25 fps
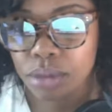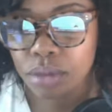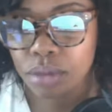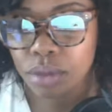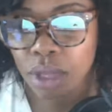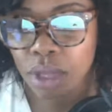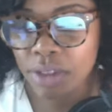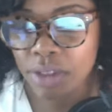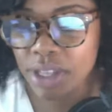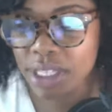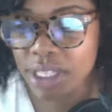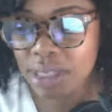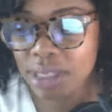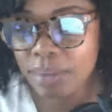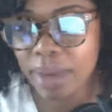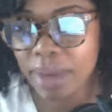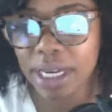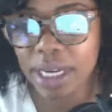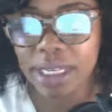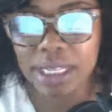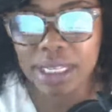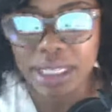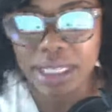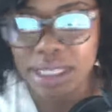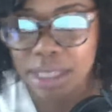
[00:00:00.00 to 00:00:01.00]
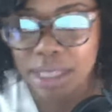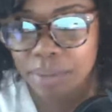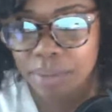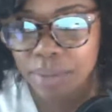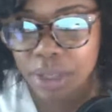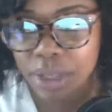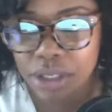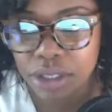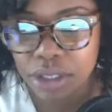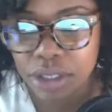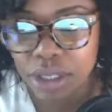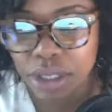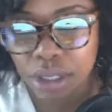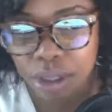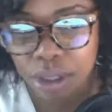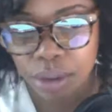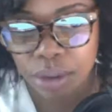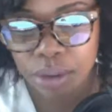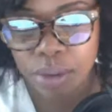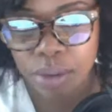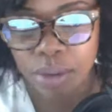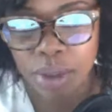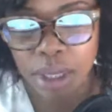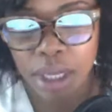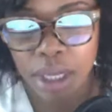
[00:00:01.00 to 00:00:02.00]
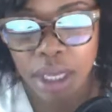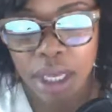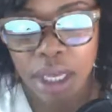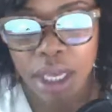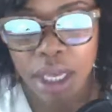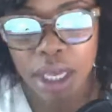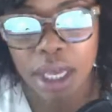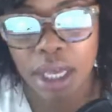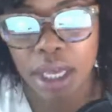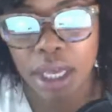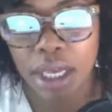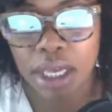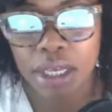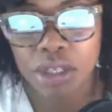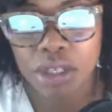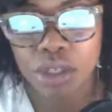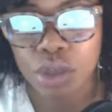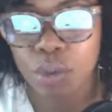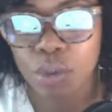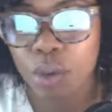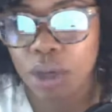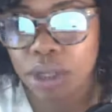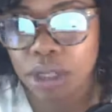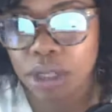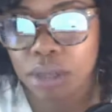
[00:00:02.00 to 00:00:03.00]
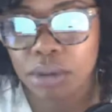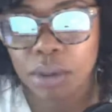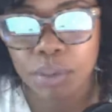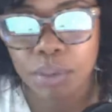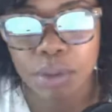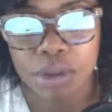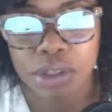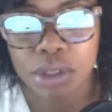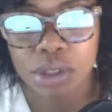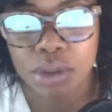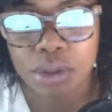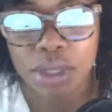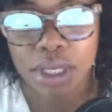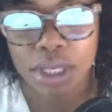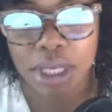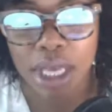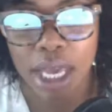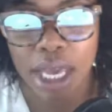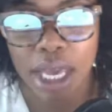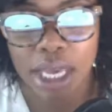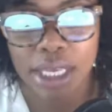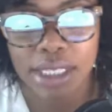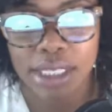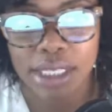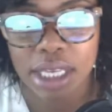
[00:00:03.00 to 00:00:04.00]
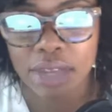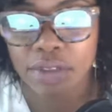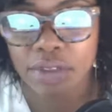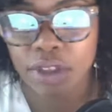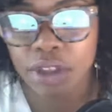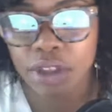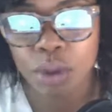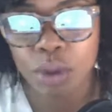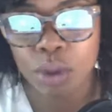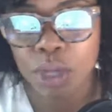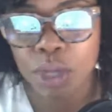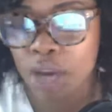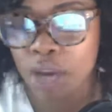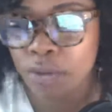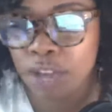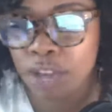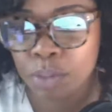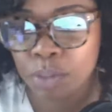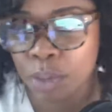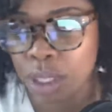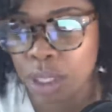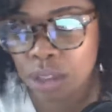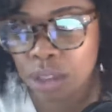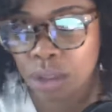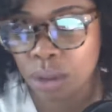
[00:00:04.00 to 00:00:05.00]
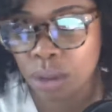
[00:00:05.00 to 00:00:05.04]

that somebody did something to you and you want them to pursue the case and then you never speak to the